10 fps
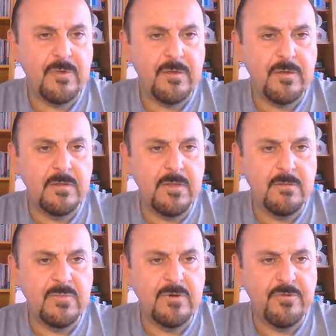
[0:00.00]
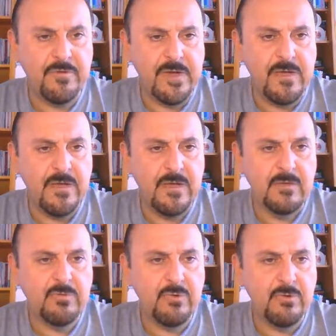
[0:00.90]
number 3
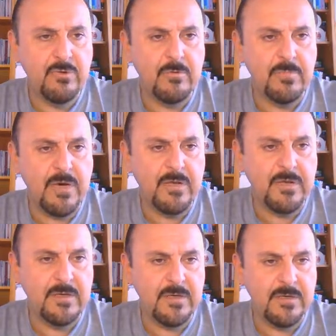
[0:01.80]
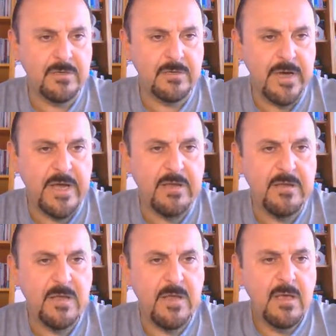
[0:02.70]
to my array,
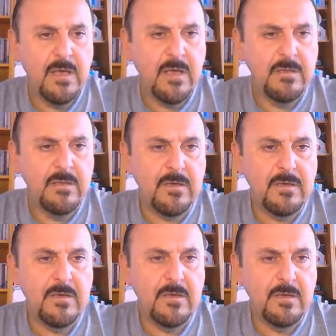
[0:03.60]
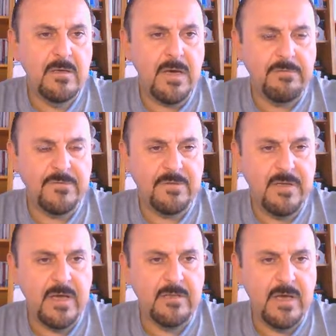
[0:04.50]
and after
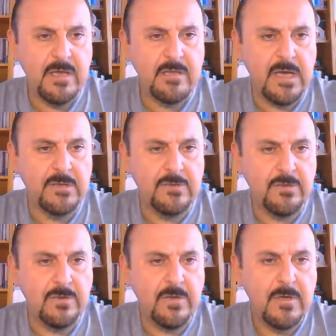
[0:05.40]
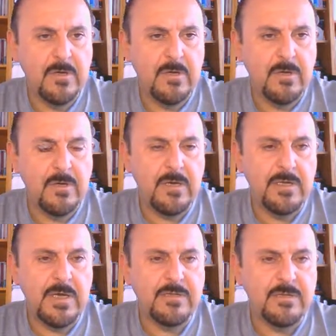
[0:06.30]
that I'd like to
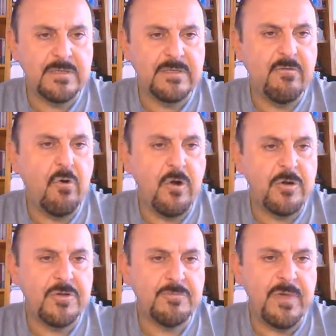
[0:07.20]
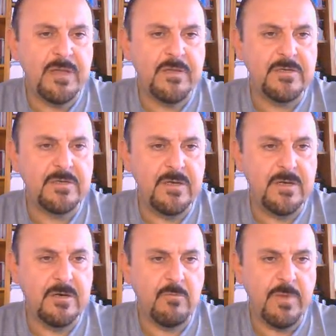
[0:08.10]
get it reversed manner
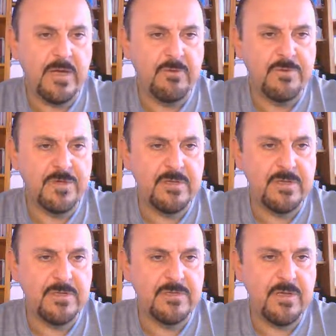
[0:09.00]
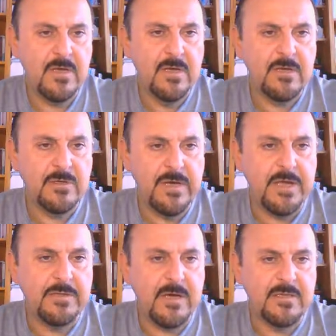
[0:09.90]
by using this array
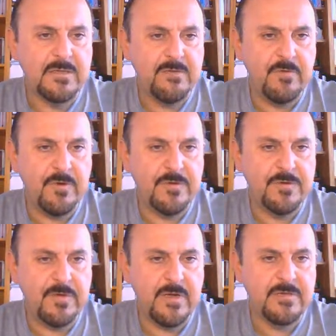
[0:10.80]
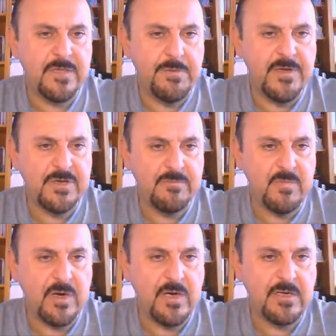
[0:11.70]
dot reverse exclamation
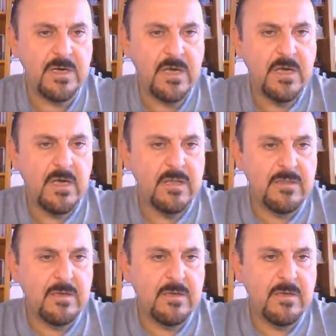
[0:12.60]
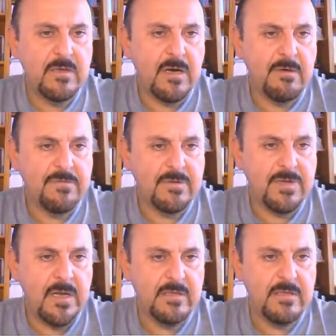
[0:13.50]
mark, and after that